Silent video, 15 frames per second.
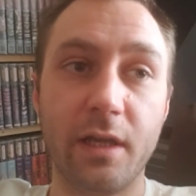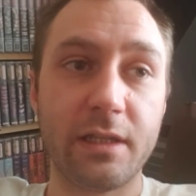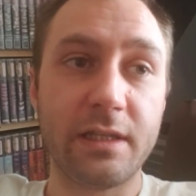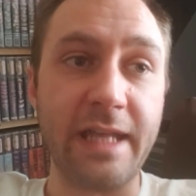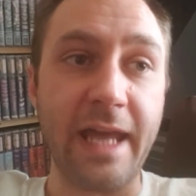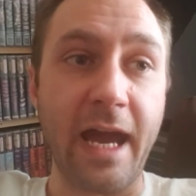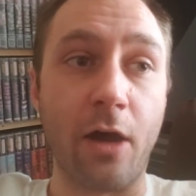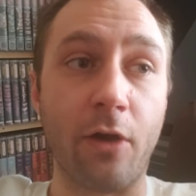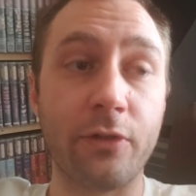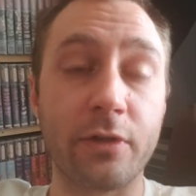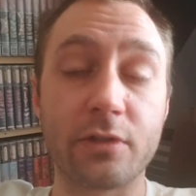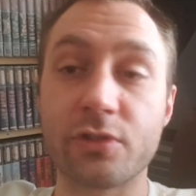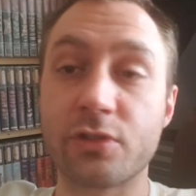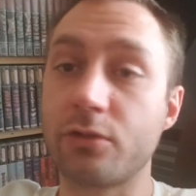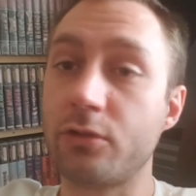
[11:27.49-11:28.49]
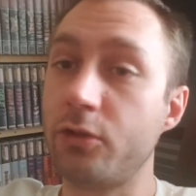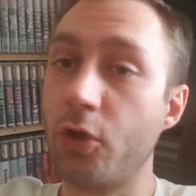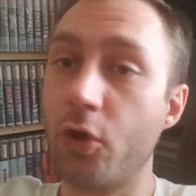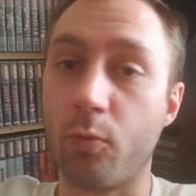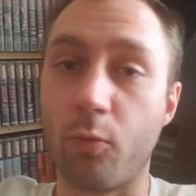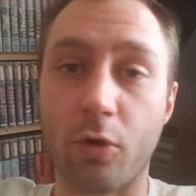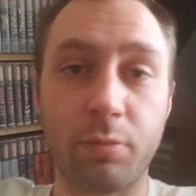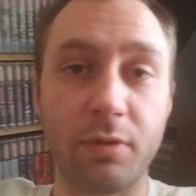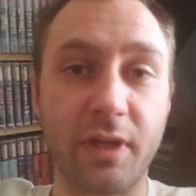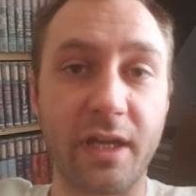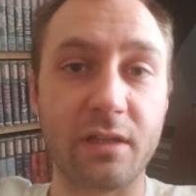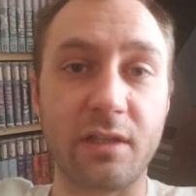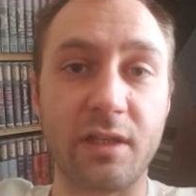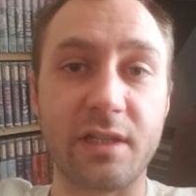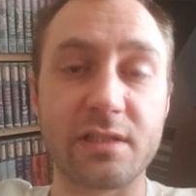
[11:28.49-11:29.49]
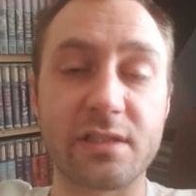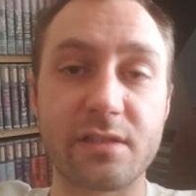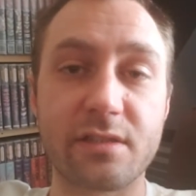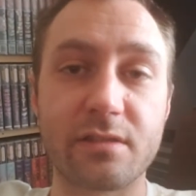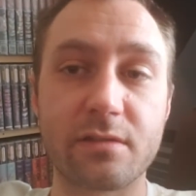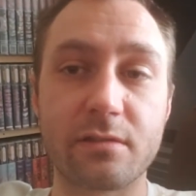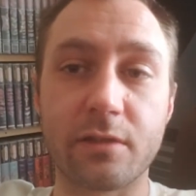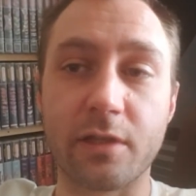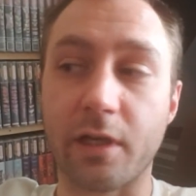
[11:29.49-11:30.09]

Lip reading: Now there's no more playlists,